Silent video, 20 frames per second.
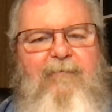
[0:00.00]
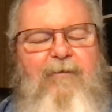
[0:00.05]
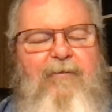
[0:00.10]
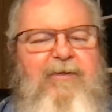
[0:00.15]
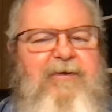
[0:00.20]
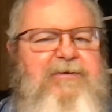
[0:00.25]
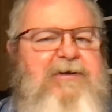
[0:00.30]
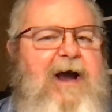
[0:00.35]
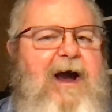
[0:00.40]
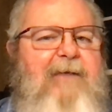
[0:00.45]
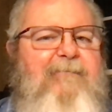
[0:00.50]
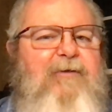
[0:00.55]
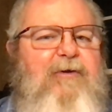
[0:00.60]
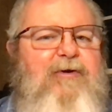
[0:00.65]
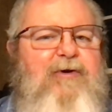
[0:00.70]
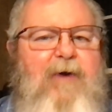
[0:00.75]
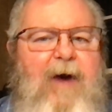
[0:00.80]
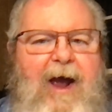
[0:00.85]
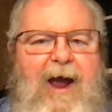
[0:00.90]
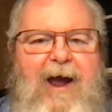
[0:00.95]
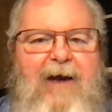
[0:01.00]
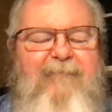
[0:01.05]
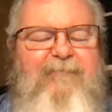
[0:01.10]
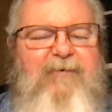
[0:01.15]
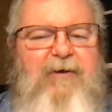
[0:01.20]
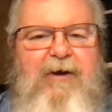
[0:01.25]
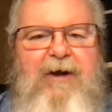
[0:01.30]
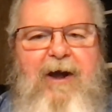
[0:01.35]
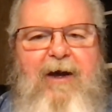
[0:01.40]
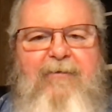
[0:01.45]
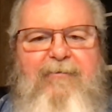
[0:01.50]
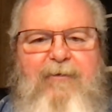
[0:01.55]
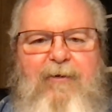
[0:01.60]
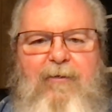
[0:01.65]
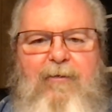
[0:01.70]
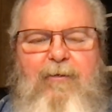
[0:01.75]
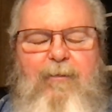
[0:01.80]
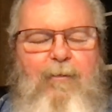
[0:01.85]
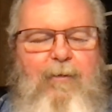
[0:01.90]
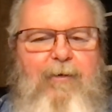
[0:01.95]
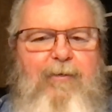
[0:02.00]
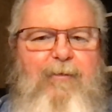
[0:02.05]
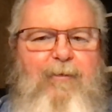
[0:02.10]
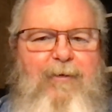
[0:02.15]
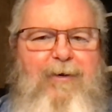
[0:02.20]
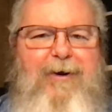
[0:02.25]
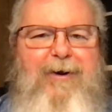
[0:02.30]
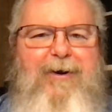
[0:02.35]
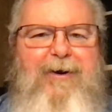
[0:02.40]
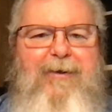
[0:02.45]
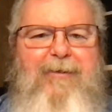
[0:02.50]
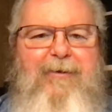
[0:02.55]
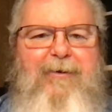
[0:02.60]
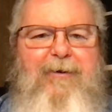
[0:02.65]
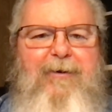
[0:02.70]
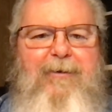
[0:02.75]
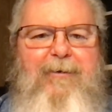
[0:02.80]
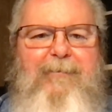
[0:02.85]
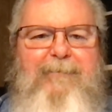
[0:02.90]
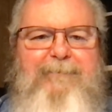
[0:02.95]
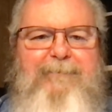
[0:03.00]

for the time that you have together with one another.